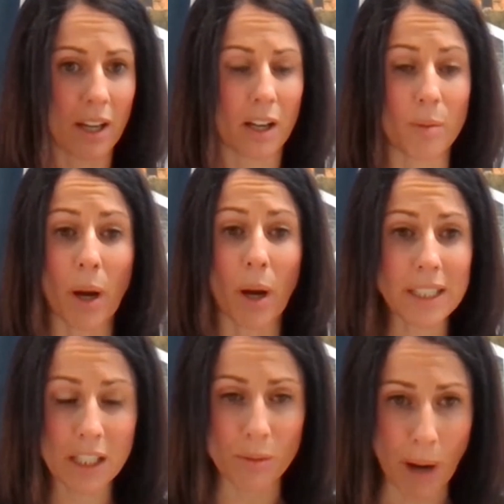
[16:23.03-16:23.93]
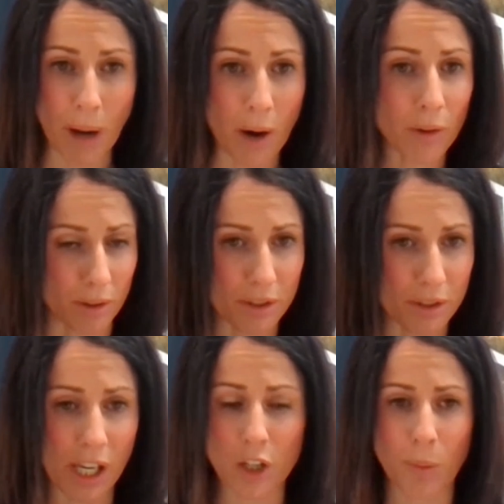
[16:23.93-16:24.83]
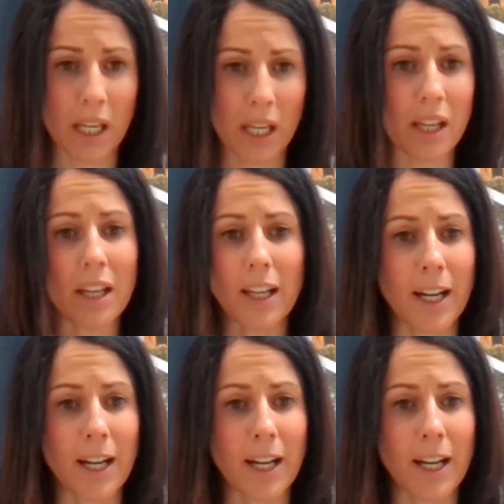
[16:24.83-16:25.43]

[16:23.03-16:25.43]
combined heat and power, or CHP,